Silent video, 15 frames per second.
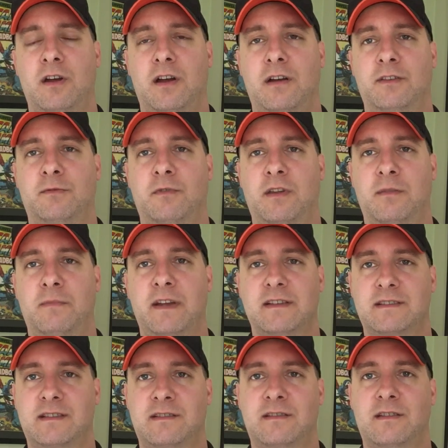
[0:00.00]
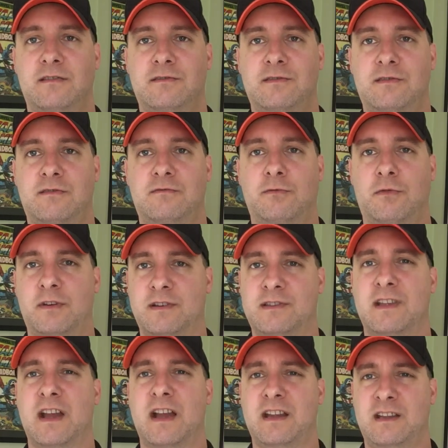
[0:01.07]
It's one of the best
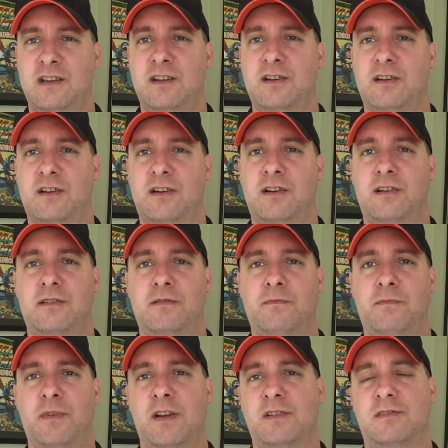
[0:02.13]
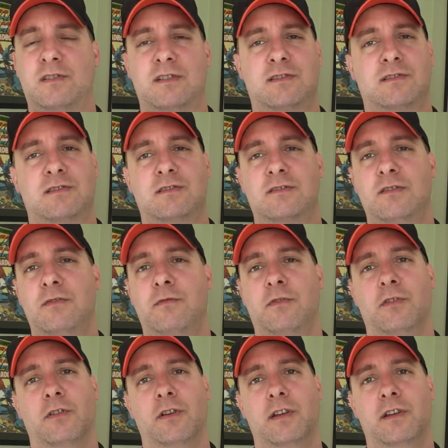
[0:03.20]
stories that year, but it's so
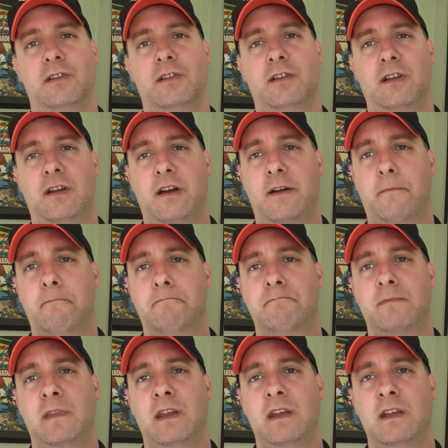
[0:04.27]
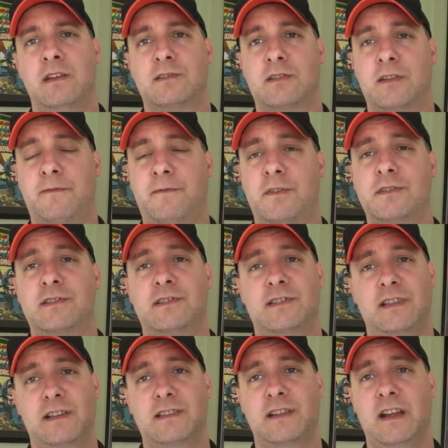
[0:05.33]
good. So the
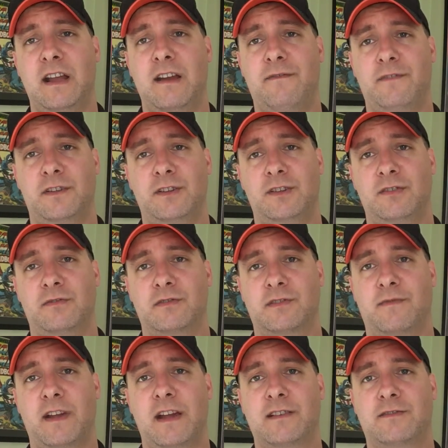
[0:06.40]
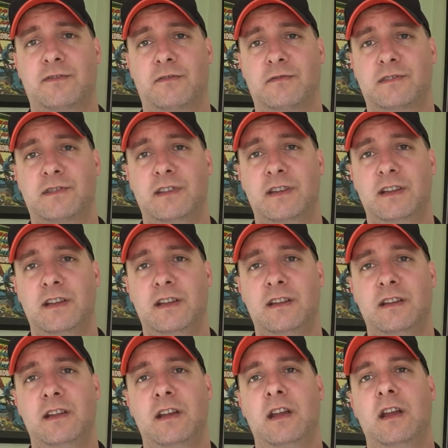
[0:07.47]
first 6.5 issues of Astro City,
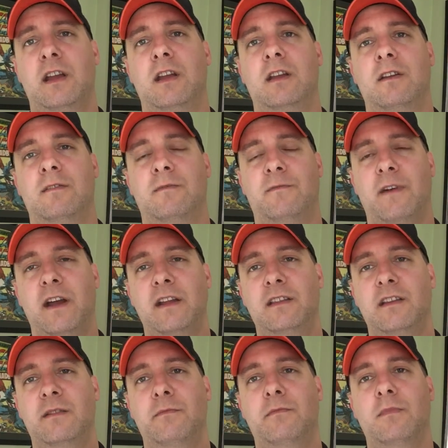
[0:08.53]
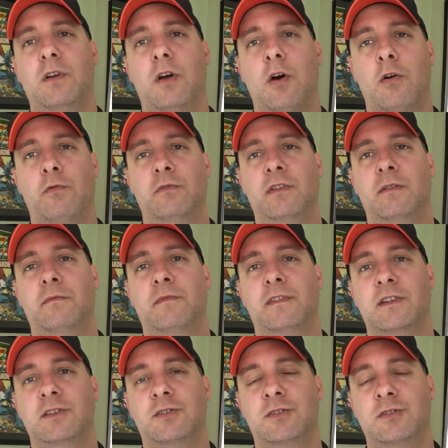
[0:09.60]
find them, own them.
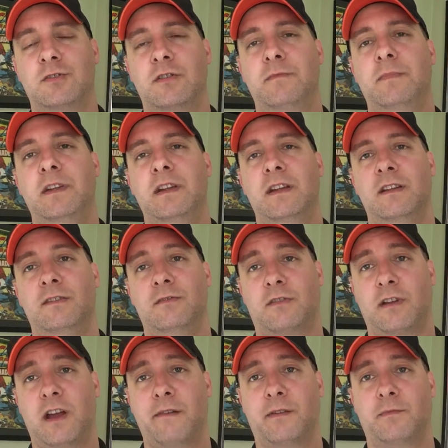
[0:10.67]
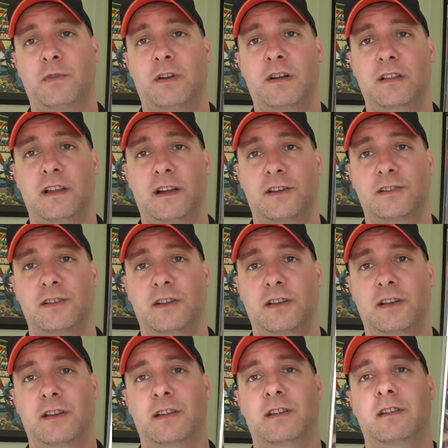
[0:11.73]
These should be in your comic book collection.